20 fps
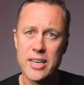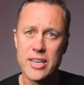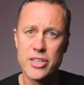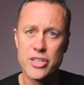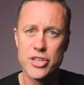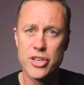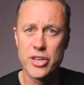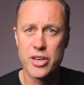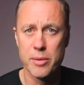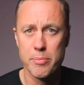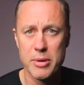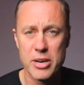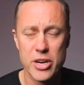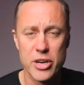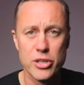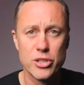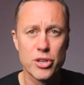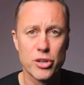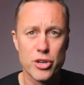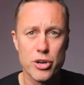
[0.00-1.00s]
It can be
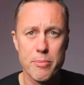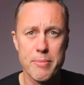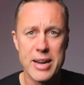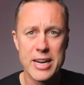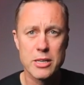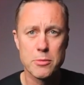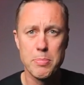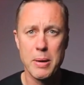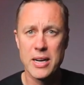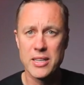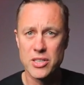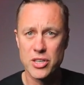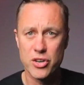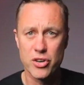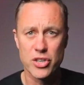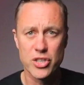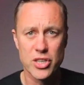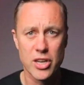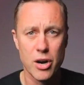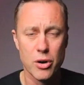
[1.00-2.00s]
used on your mix bus
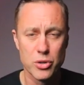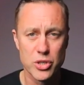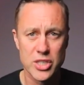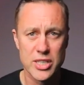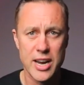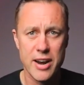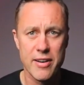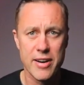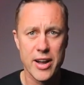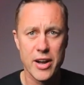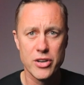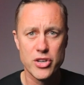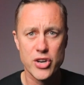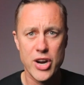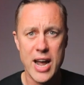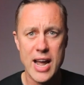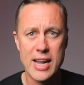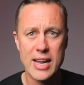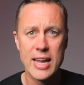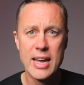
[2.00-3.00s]
across the whole stereo
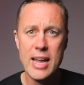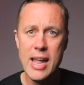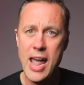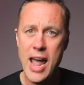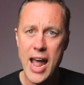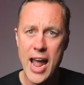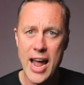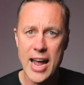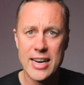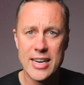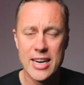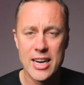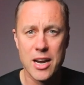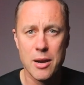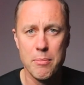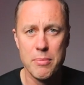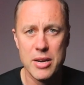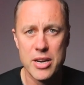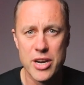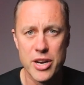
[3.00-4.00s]
track, and it
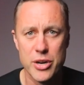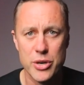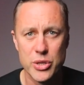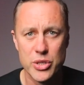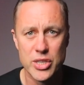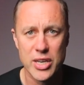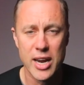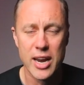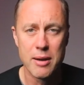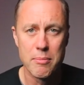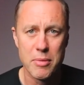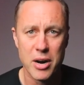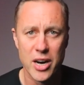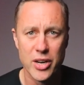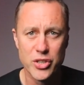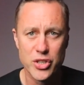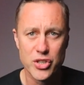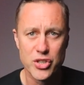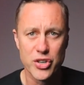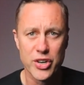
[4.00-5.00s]
can be used in
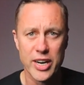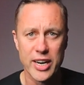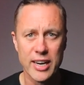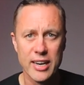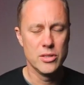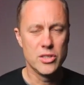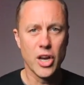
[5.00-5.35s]
mastering.